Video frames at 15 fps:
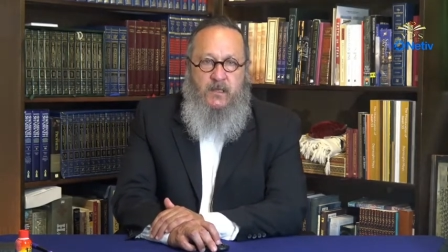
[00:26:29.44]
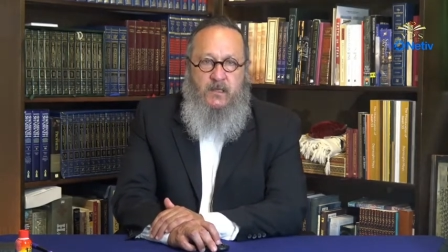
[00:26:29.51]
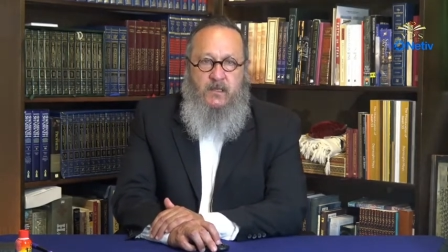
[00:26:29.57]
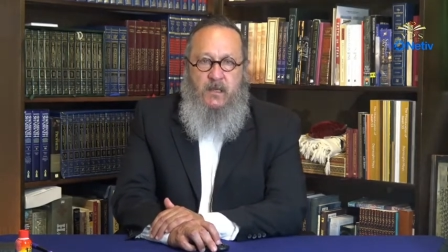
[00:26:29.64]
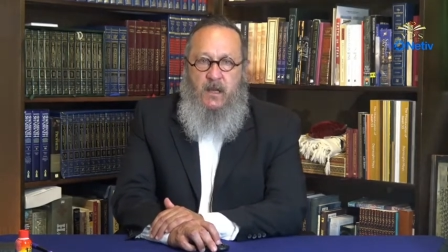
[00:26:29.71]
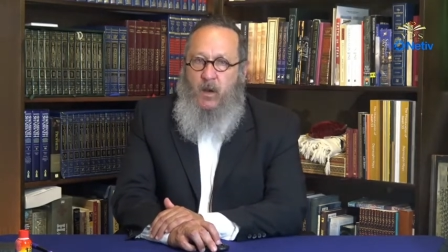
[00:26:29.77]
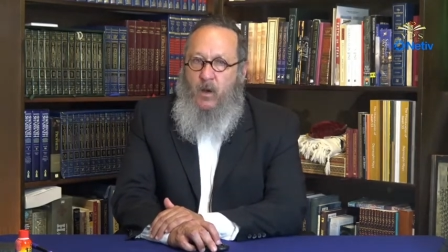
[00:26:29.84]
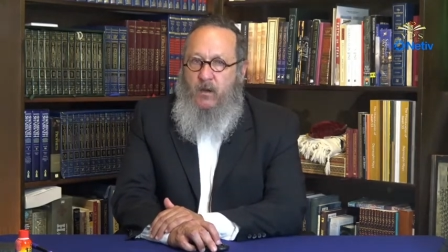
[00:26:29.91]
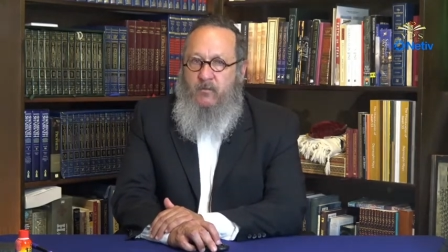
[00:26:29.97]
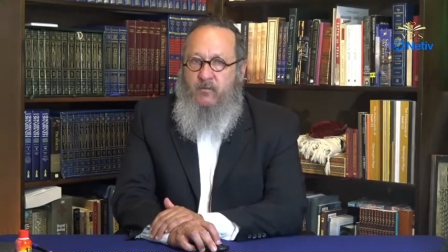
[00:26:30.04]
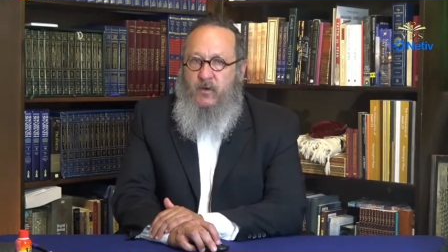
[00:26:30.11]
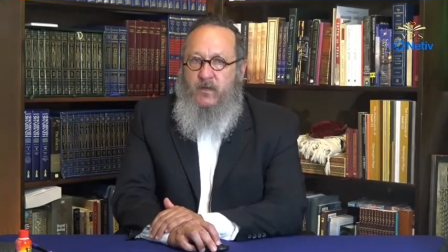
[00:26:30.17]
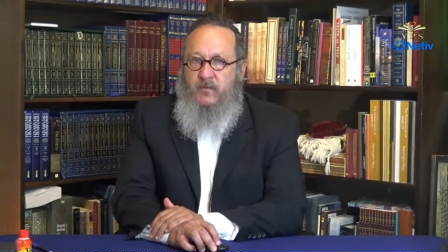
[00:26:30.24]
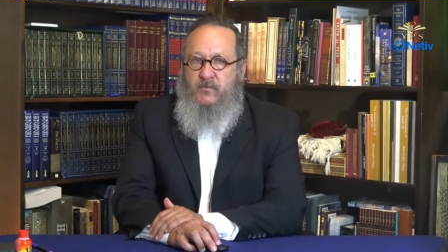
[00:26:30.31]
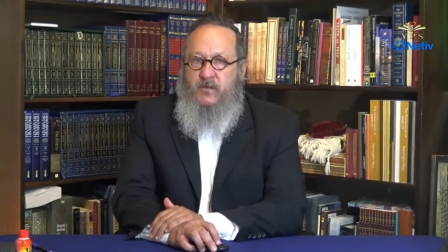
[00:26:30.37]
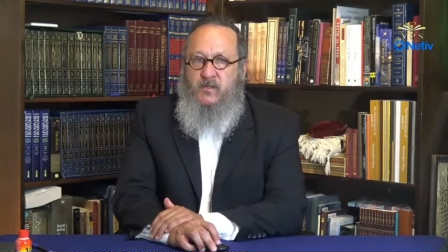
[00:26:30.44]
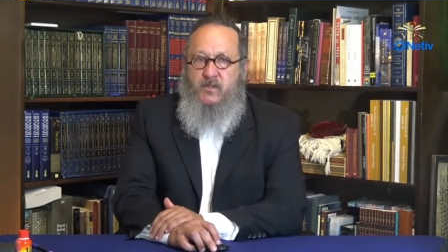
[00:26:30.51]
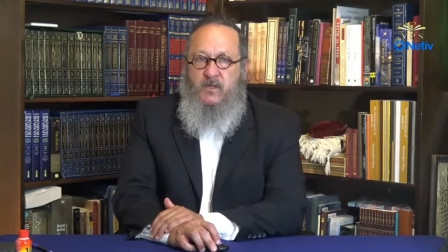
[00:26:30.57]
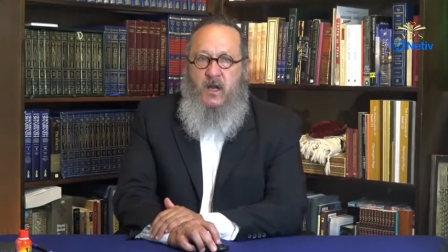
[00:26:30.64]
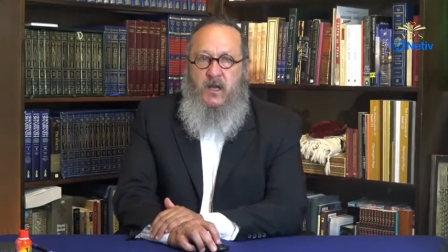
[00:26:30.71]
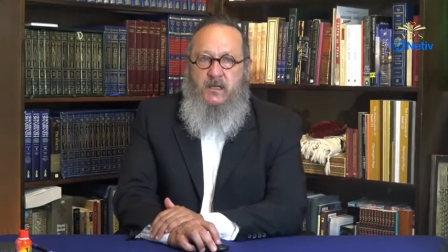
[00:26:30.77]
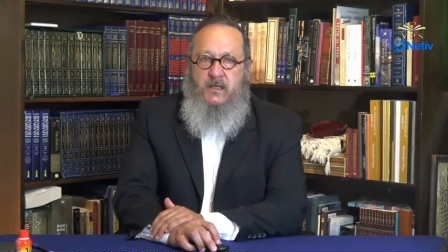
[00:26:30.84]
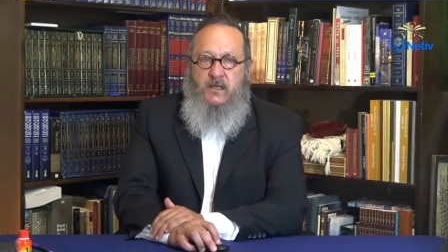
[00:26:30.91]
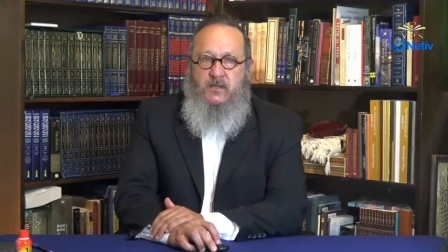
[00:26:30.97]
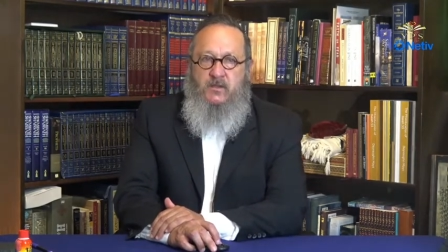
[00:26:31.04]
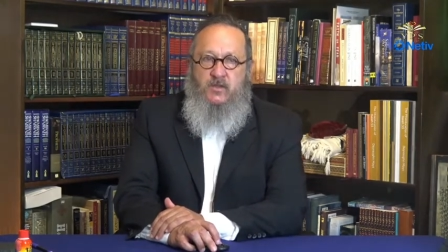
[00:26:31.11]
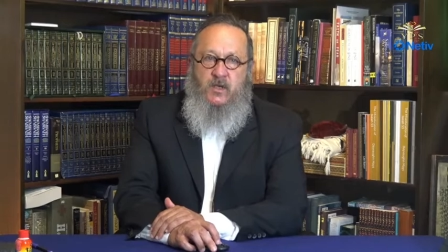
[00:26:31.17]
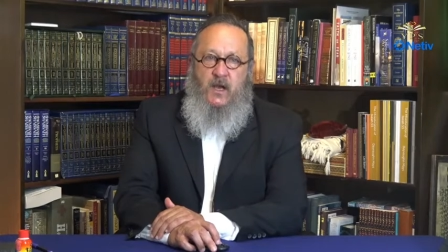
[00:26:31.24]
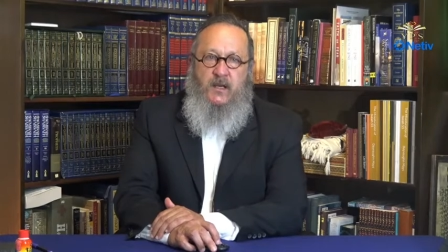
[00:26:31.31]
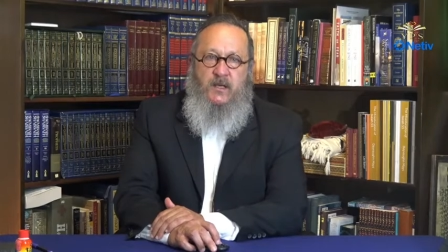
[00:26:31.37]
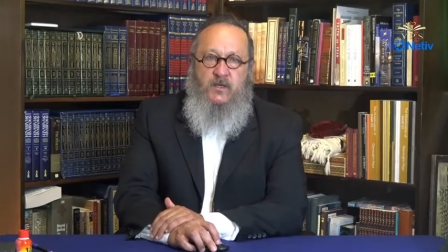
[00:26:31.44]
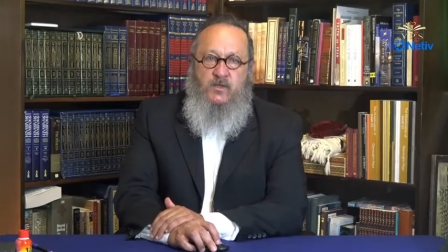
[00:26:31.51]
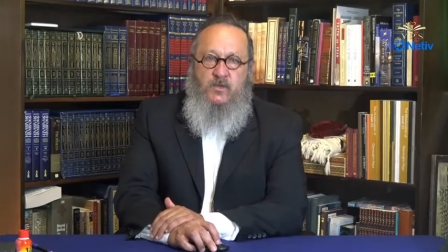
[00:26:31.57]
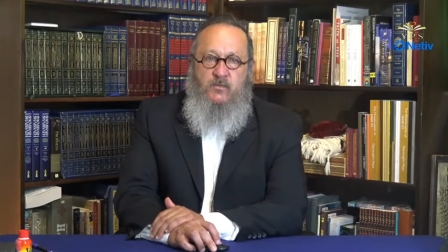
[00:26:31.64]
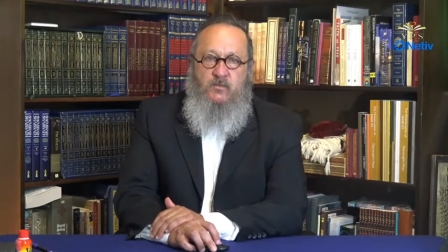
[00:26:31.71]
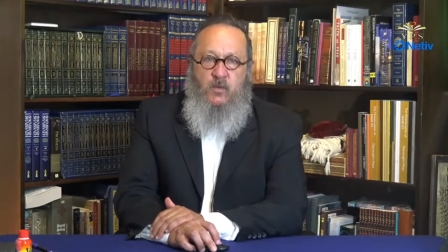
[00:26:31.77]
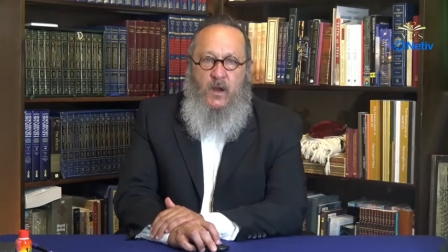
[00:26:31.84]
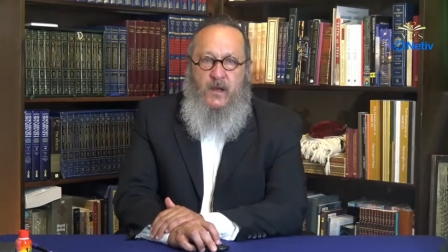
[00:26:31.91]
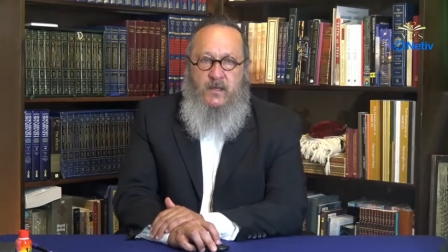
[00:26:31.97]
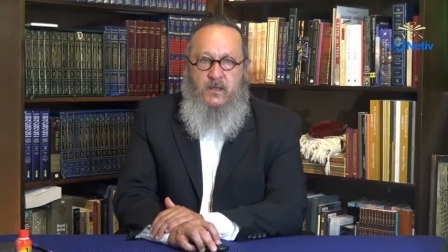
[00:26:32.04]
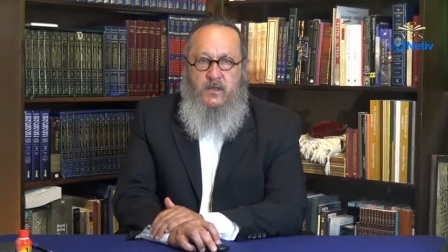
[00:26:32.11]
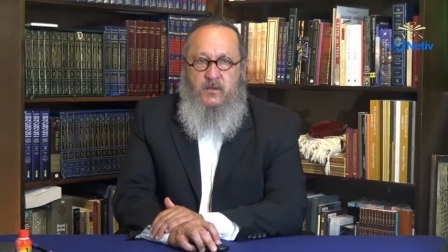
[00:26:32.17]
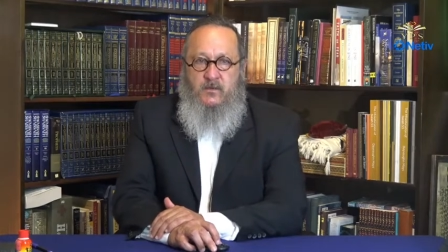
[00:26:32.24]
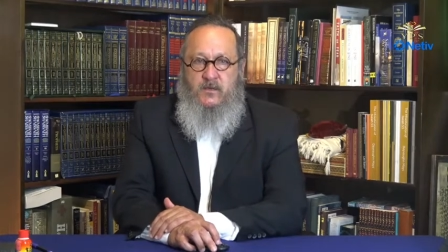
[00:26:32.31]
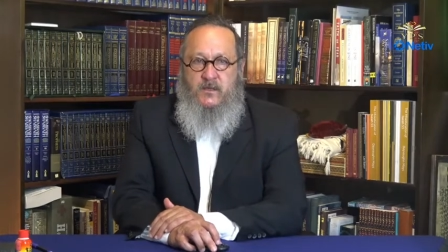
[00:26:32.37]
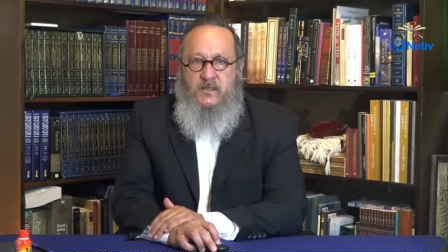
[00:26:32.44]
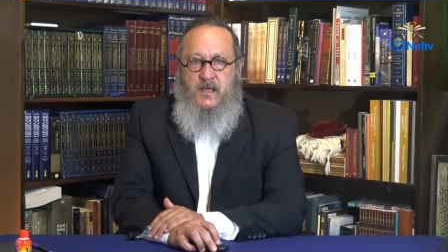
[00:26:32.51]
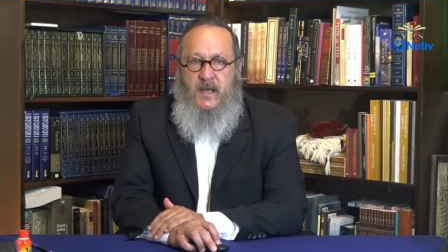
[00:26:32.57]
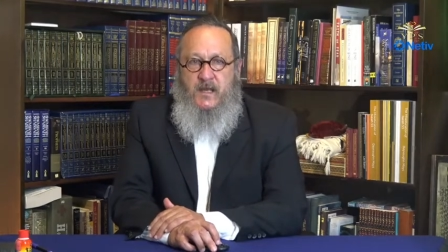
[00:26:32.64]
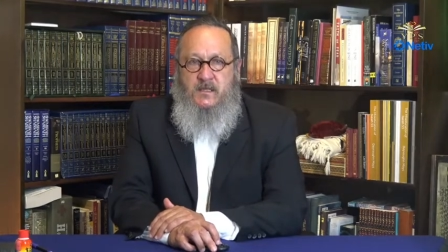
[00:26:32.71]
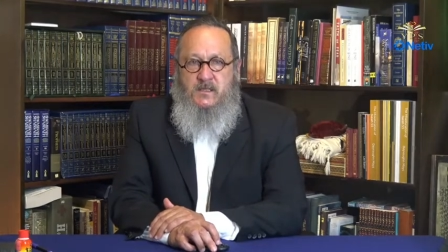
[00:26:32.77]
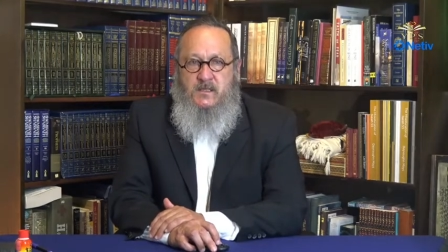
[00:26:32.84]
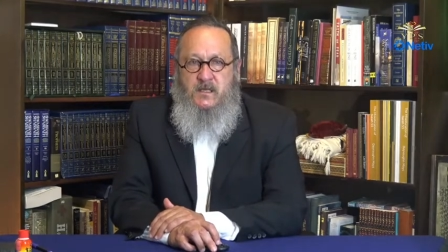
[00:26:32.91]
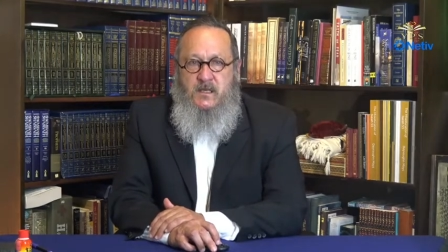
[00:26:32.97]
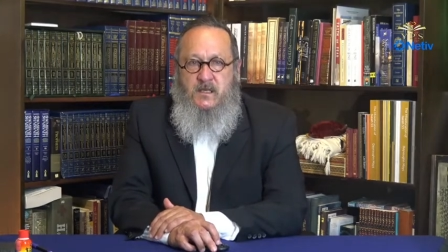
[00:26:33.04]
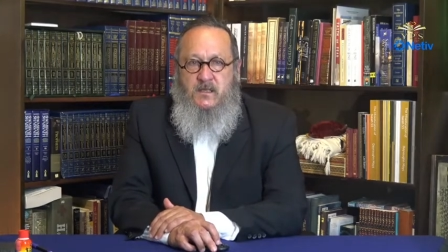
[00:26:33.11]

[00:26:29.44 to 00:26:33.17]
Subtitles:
However, if the sun is shining too brightly on the text,